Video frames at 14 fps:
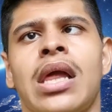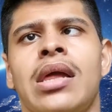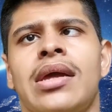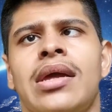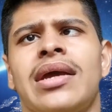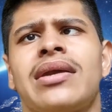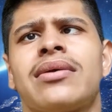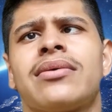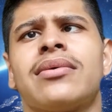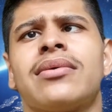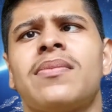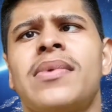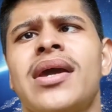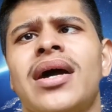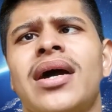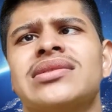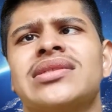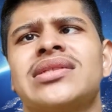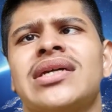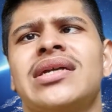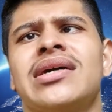It could be
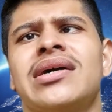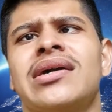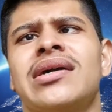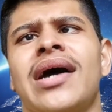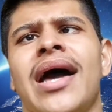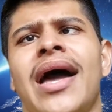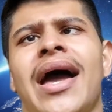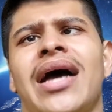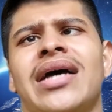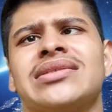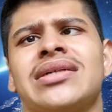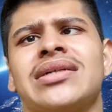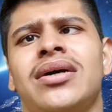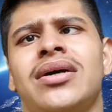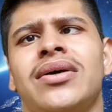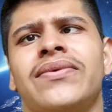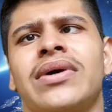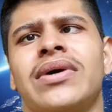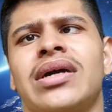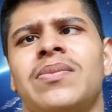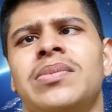considered as a
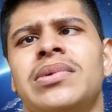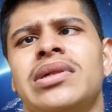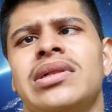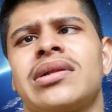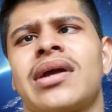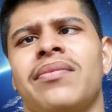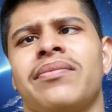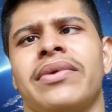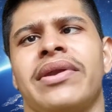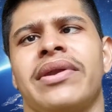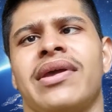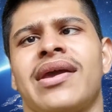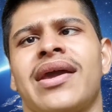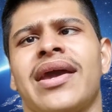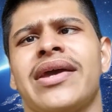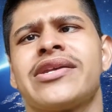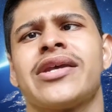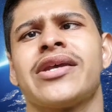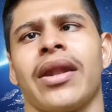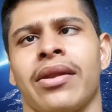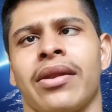verbal
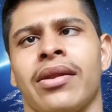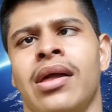communication.